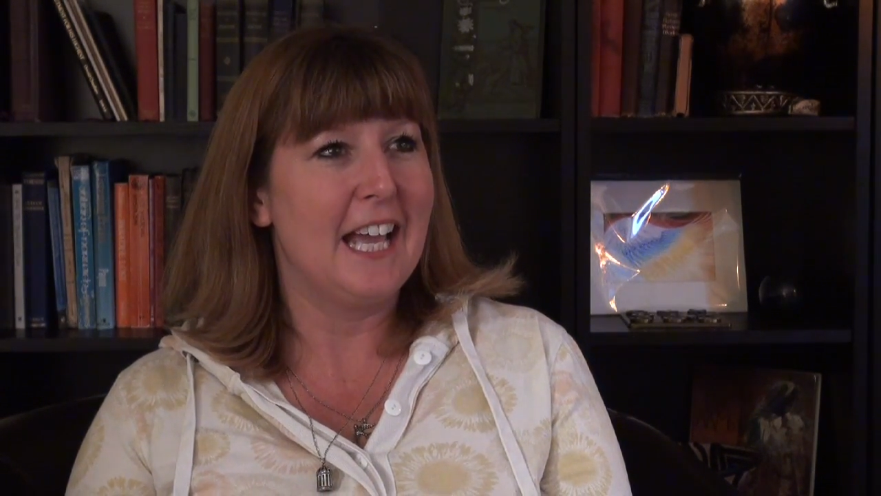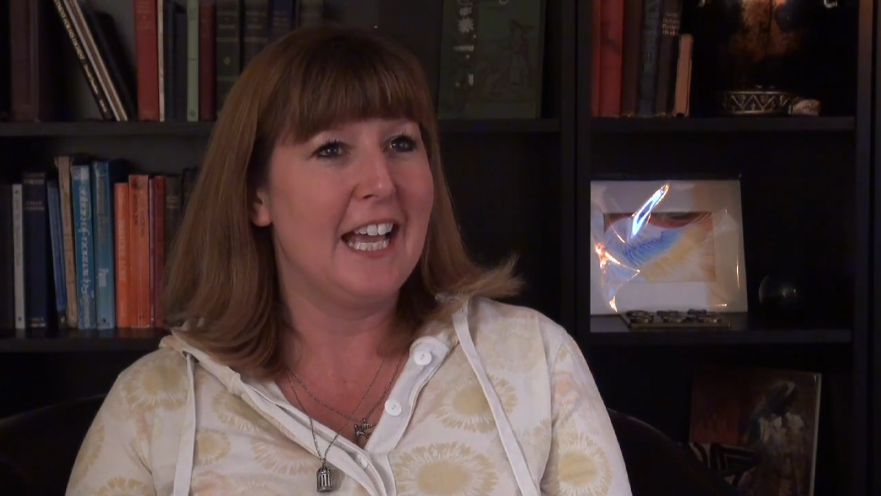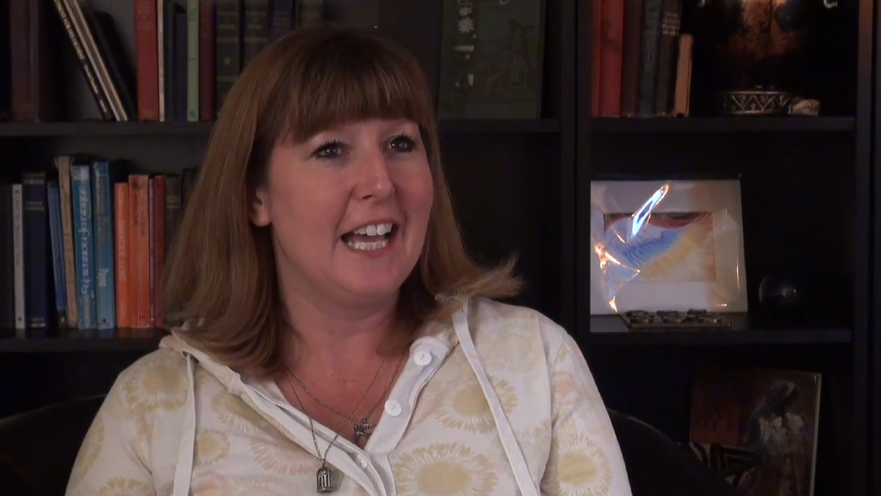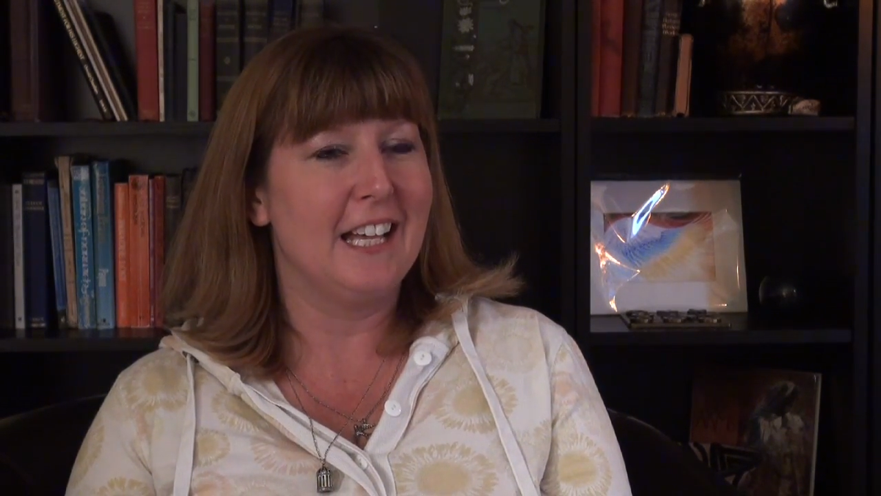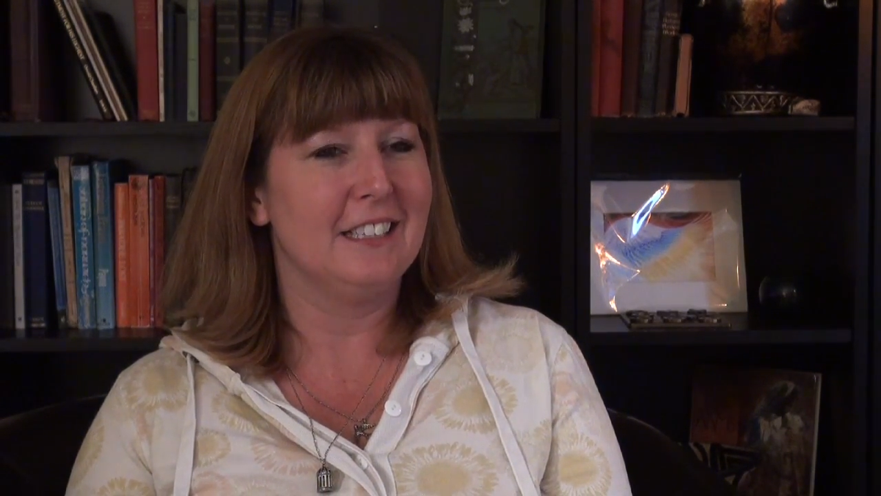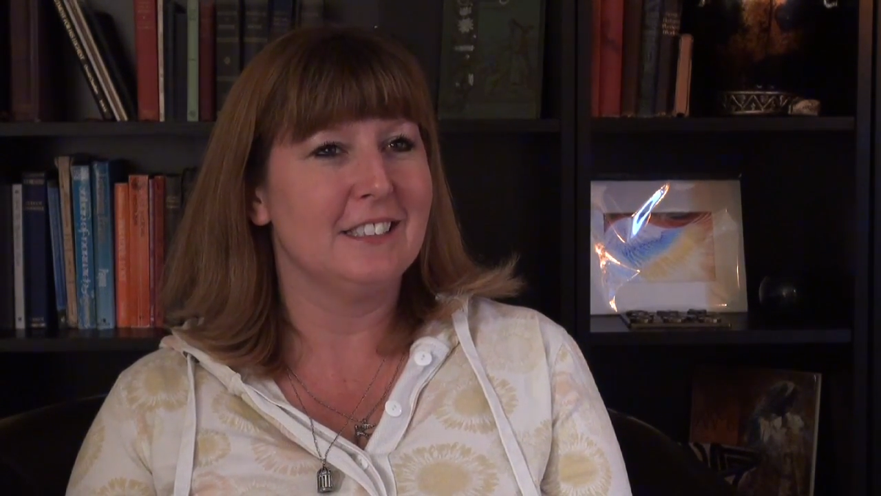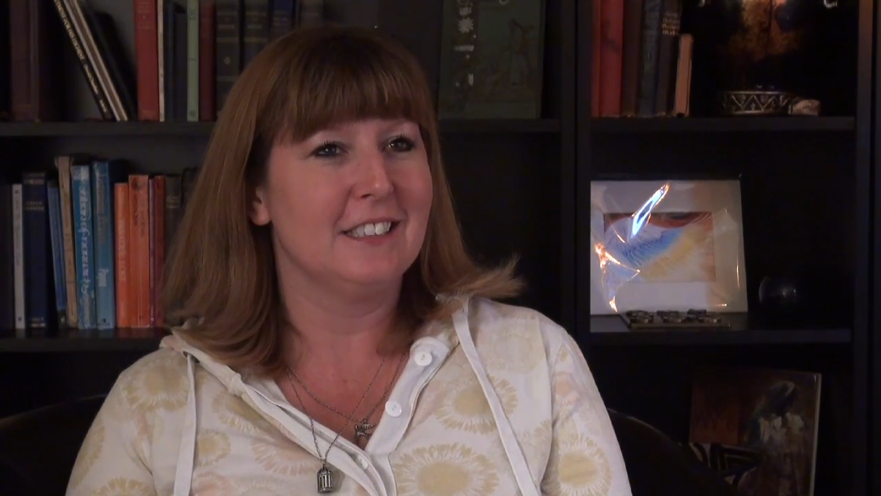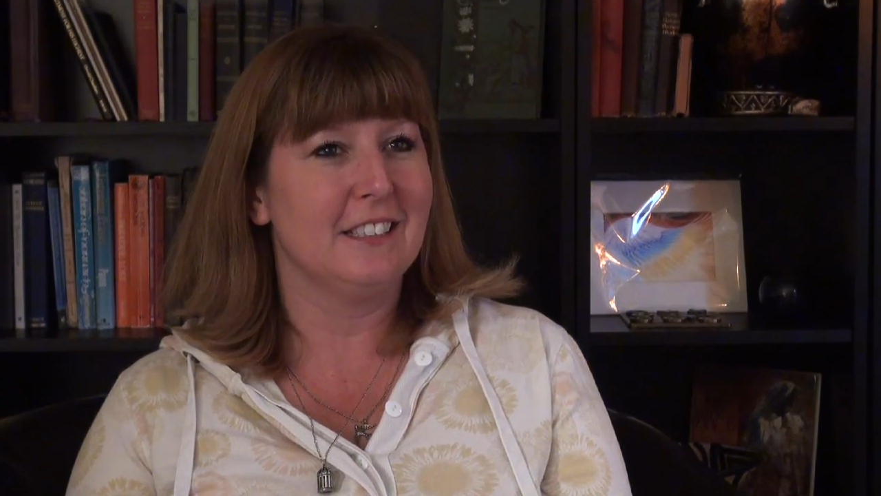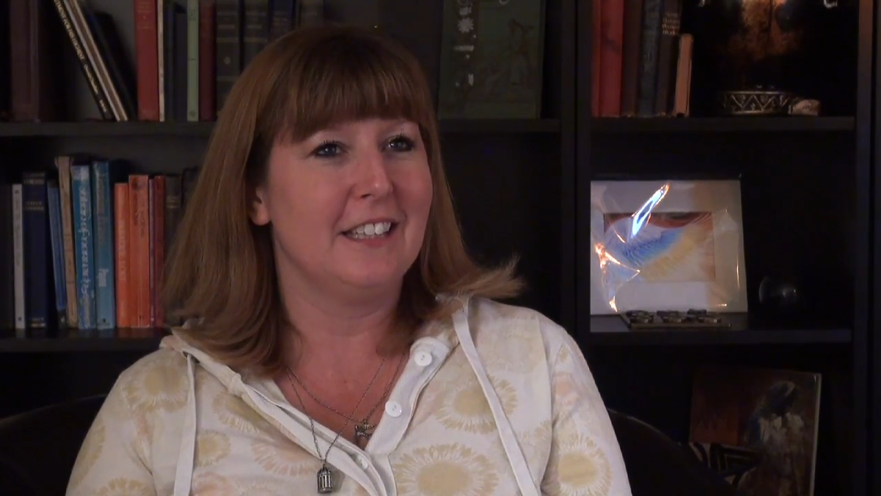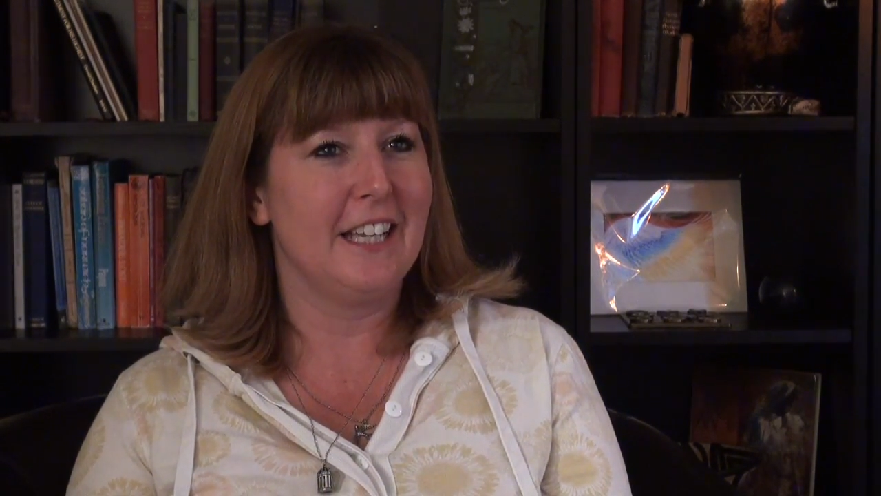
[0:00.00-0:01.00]
And
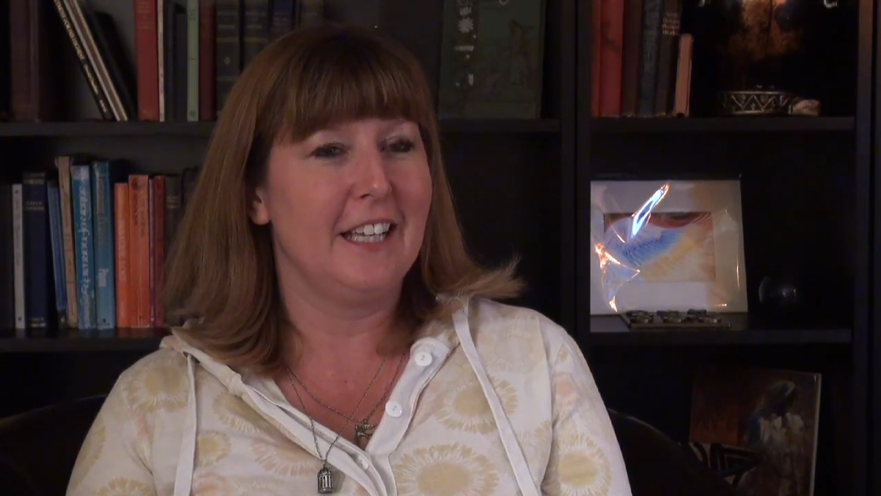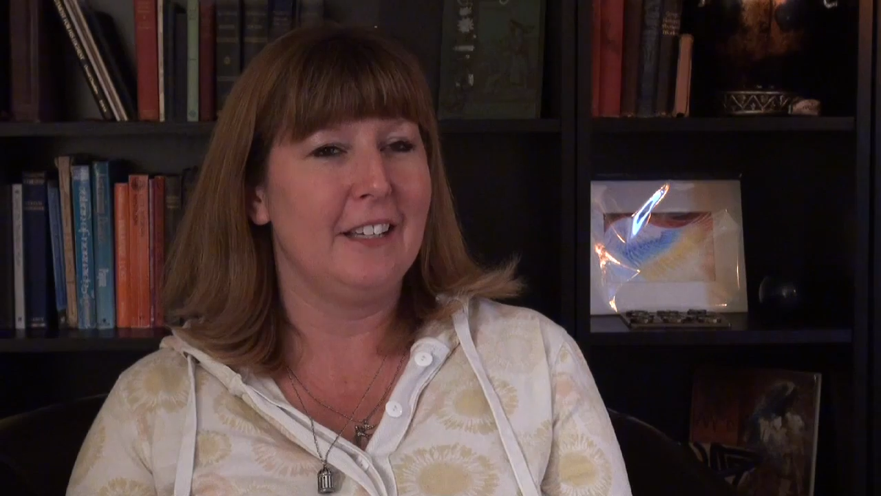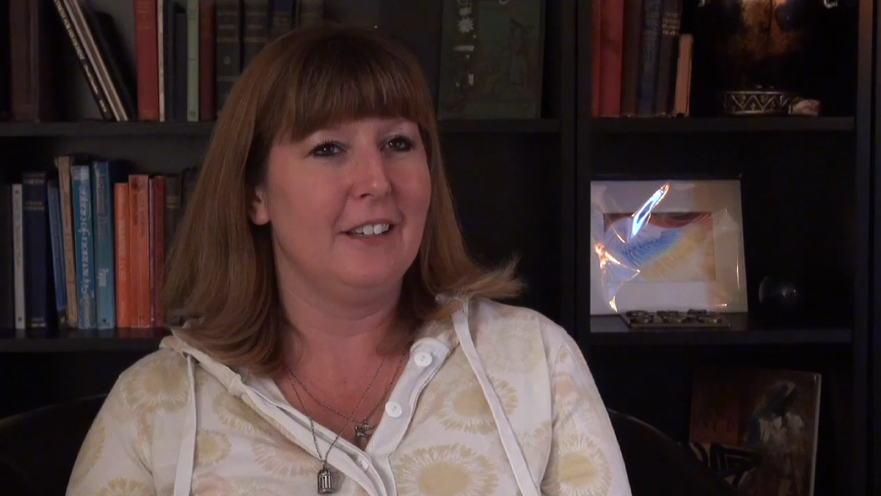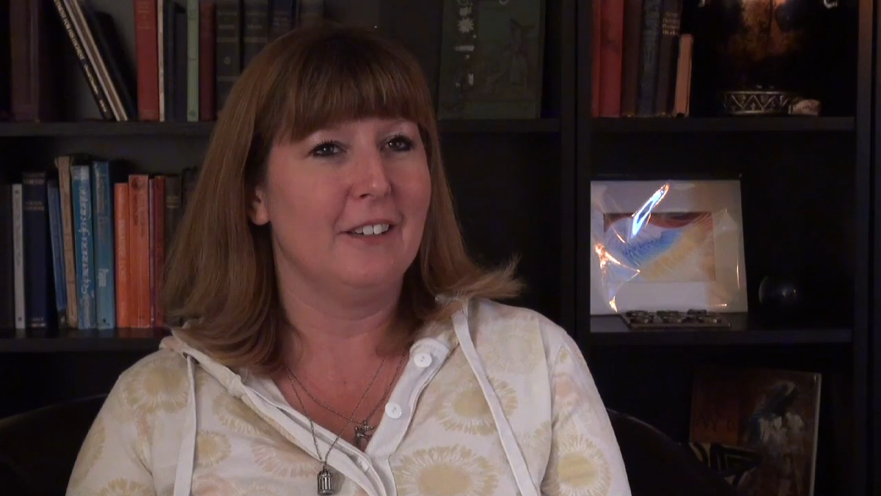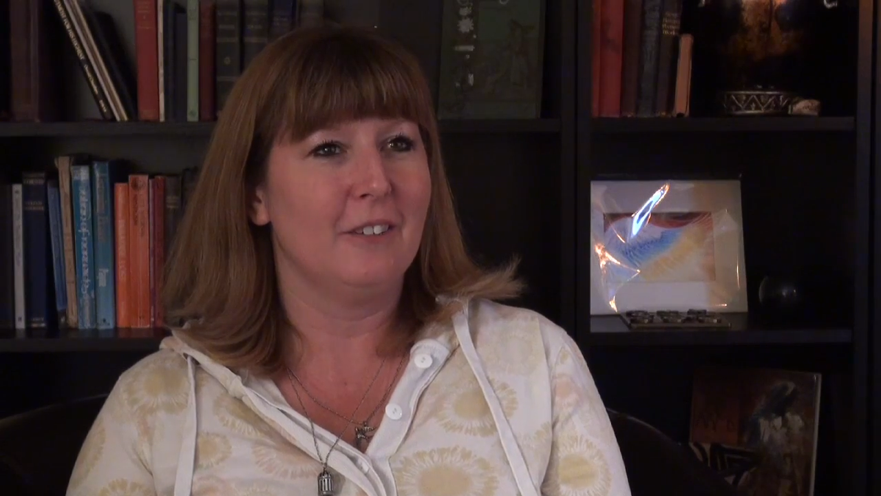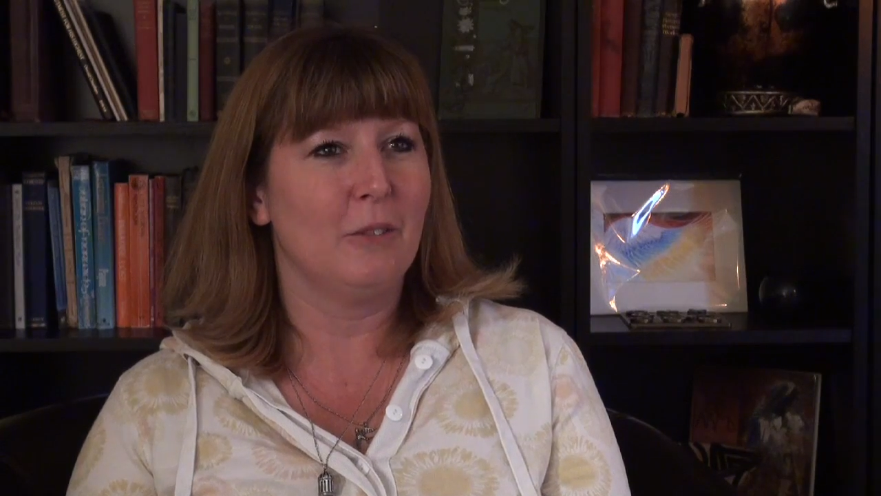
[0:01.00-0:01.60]
they